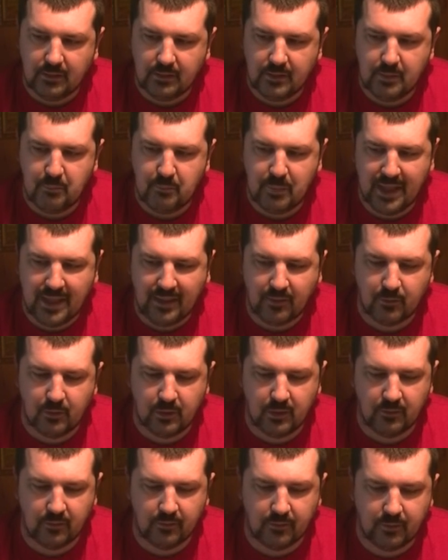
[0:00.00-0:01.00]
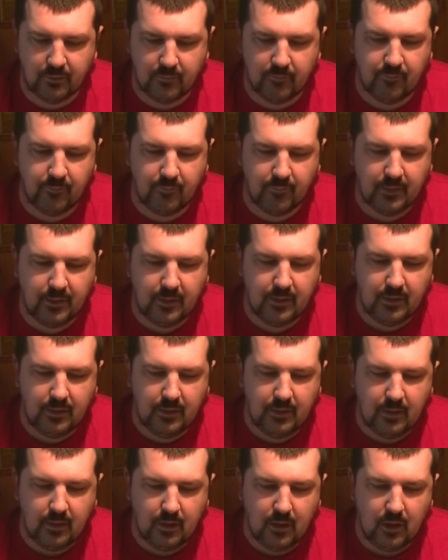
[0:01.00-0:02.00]
the background
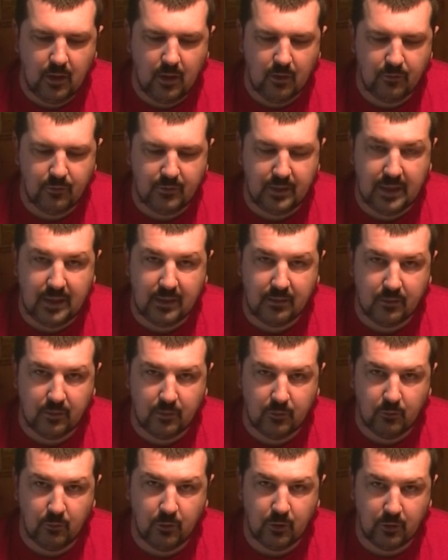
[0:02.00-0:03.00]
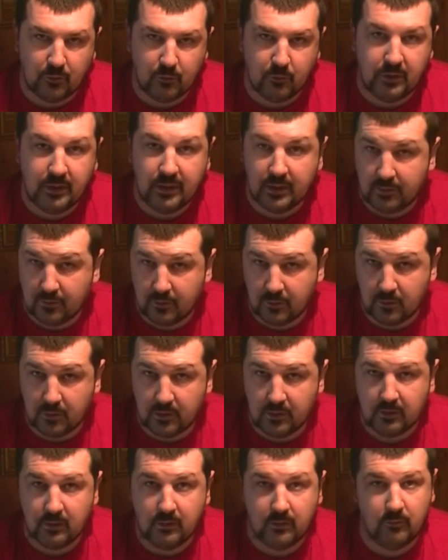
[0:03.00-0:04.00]
of that, what we
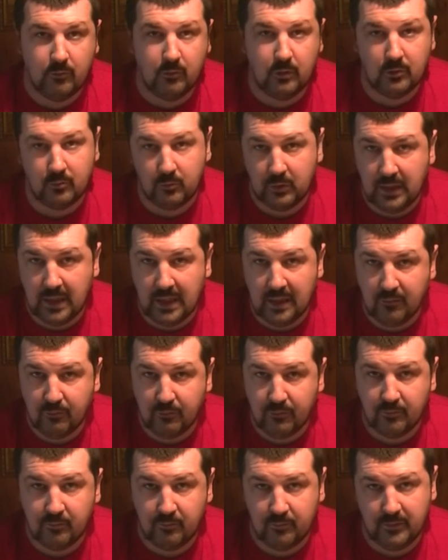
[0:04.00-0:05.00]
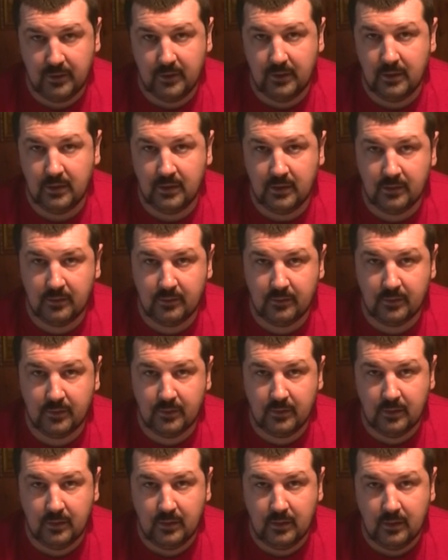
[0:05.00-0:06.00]
adore, what we love, and
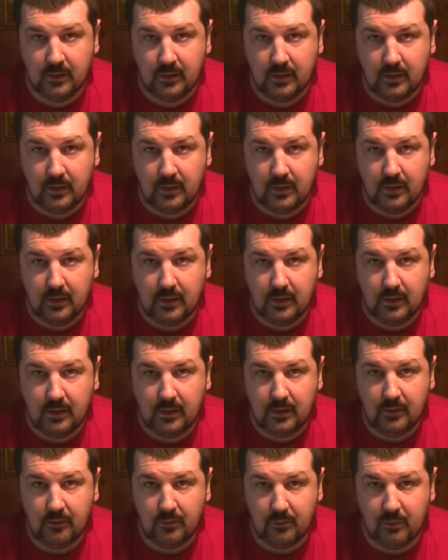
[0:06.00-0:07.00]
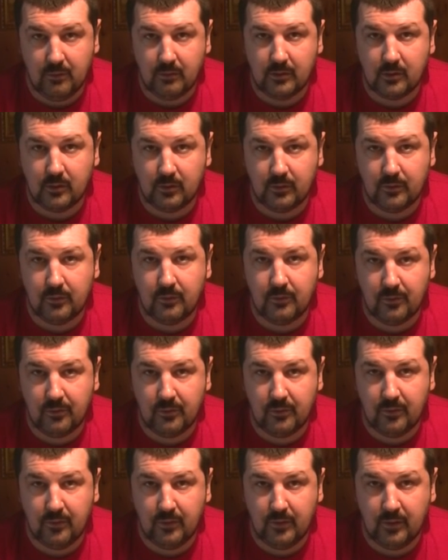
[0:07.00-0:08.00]
it's very good
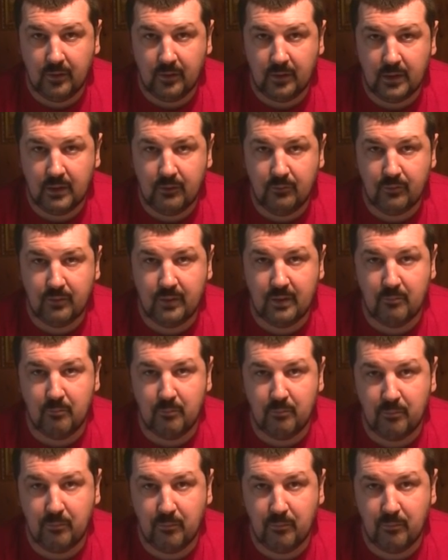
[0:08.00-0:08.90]
to give them